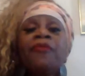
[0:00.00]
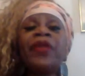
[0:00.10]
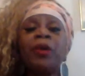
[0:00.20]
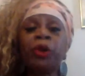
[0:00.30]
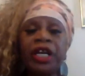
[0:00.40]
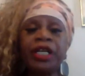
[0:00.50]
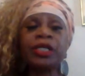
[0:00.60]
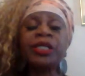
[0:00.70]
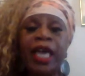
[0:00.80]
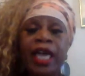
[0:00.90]
They were in a
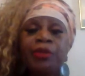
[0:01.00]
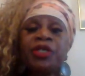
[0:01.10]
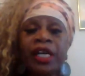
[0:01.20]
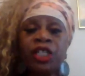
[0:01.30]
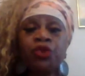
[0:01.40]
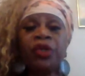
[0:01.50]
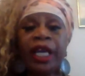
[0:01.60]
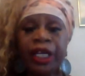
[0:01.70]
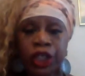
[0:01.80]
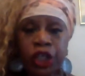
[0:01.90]
same-sex
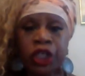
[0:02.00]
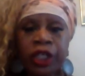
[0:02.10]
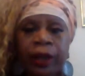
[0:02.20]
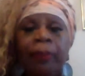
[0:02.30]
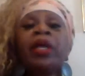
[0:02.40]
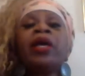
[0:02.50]
relationship.